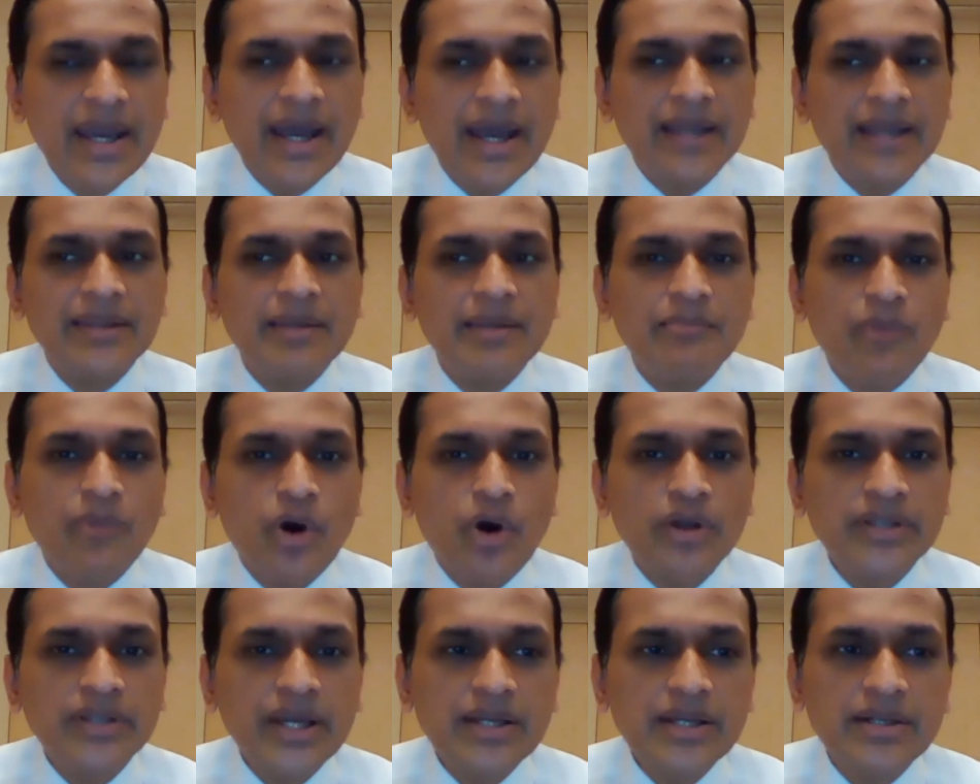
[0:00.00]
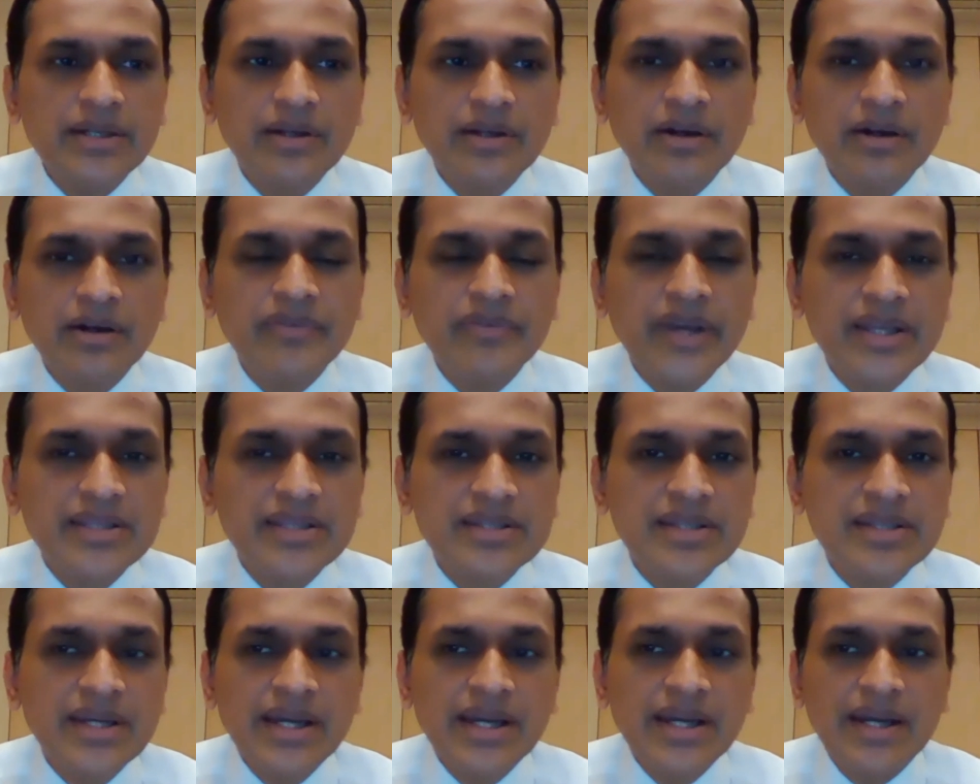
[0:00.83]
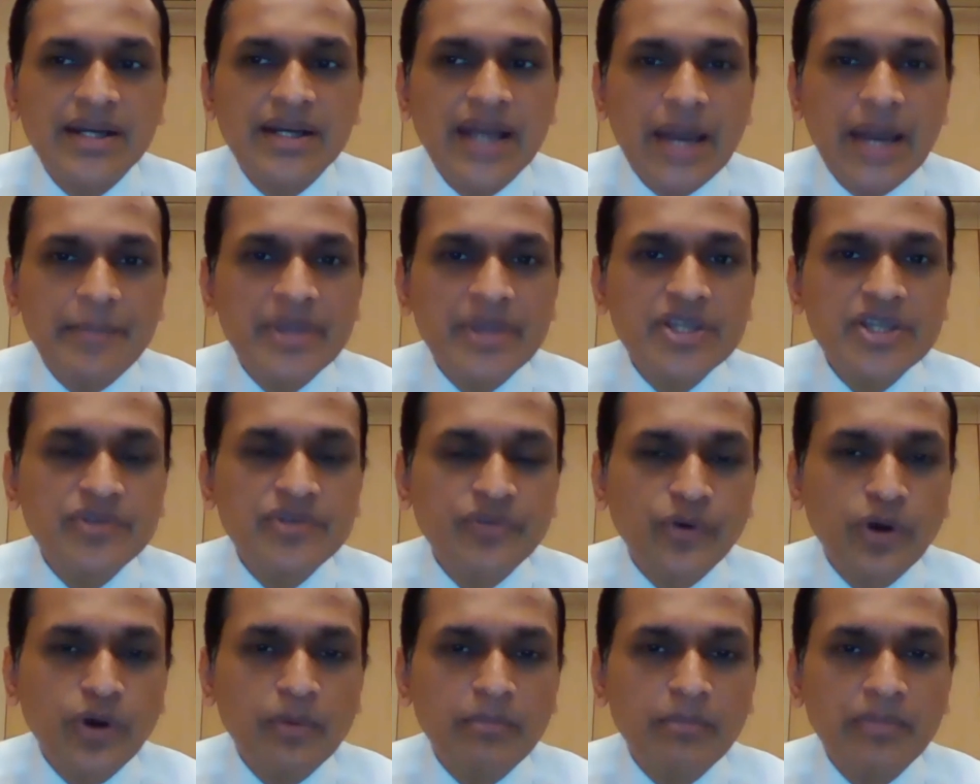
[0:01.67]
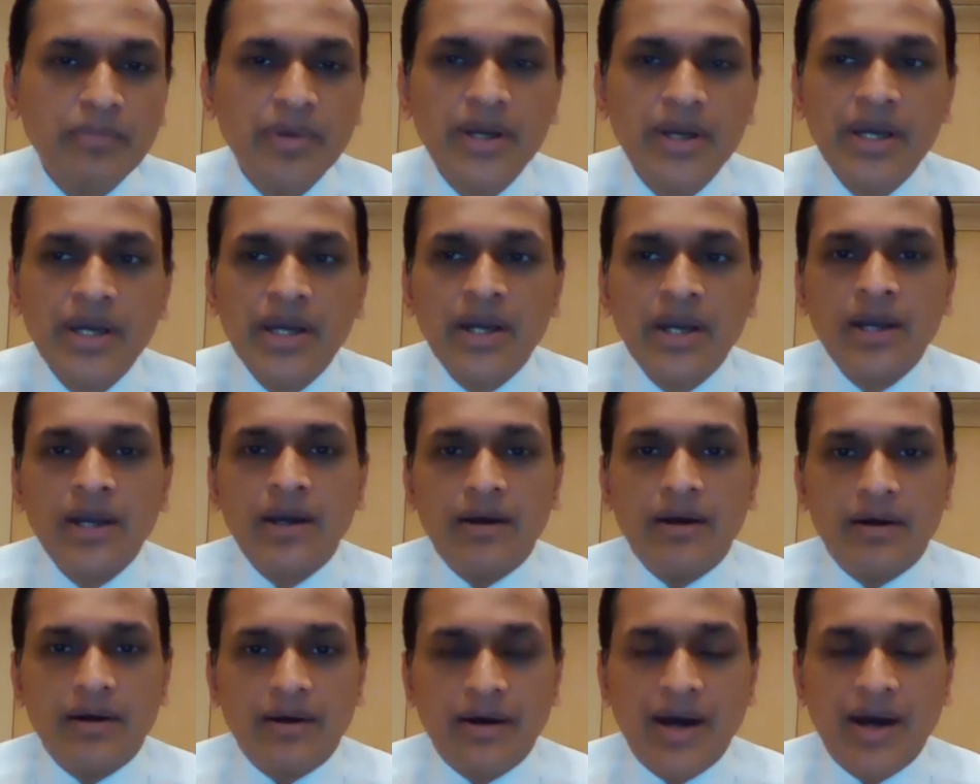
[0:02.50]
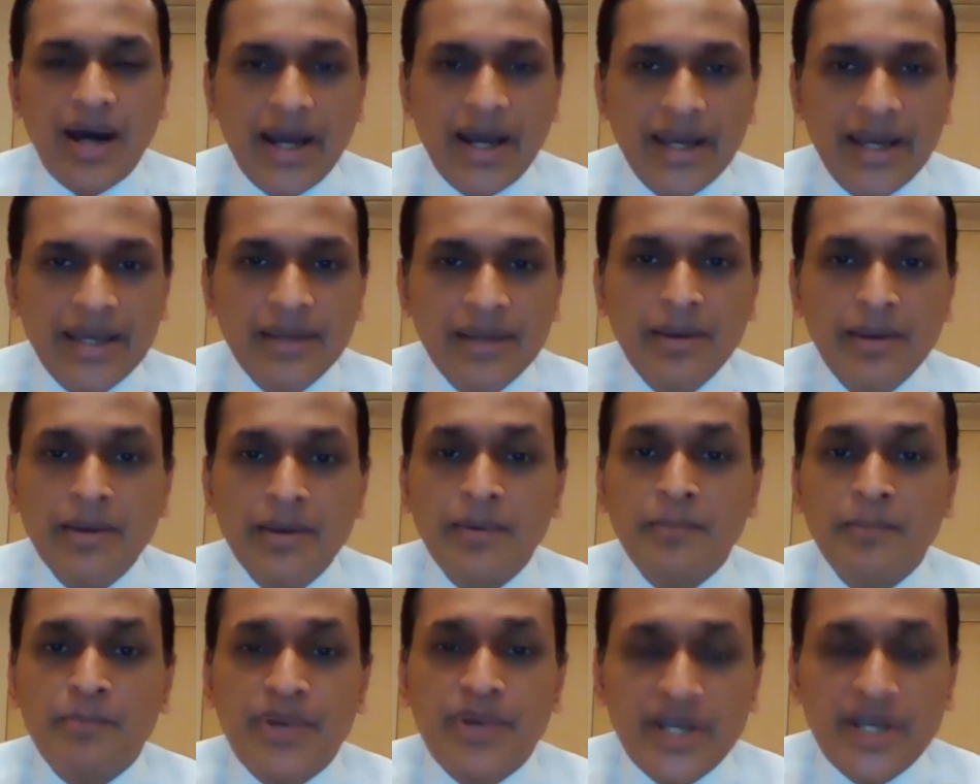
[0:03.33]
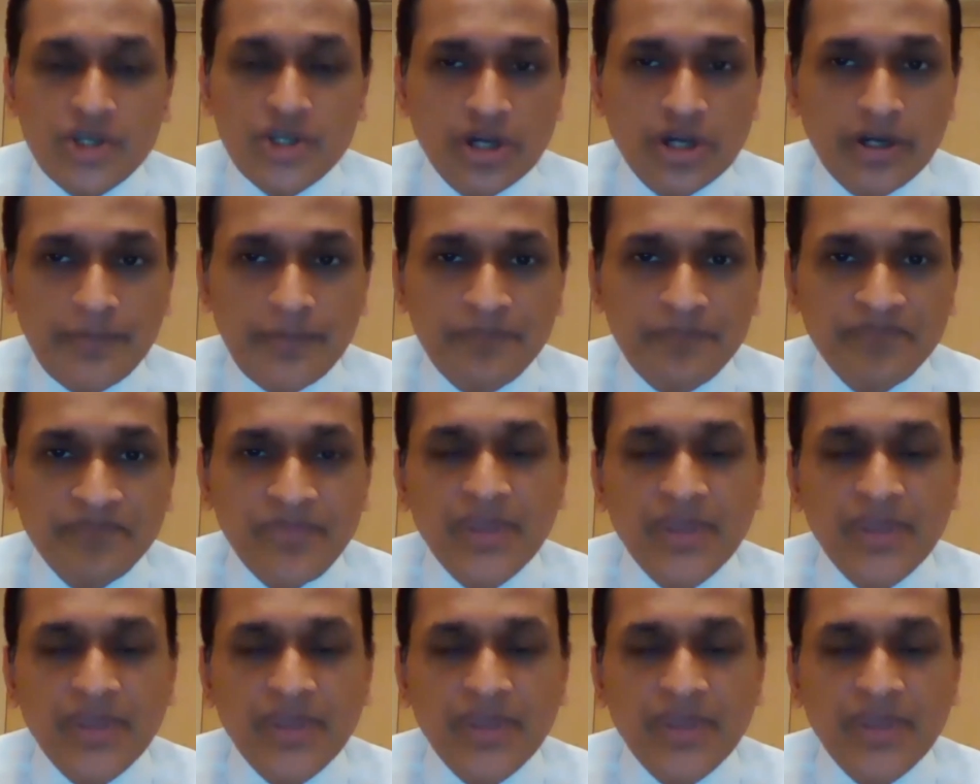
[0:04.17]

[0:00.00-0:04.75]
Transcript: And the more that nerve gets damaged from high pressure,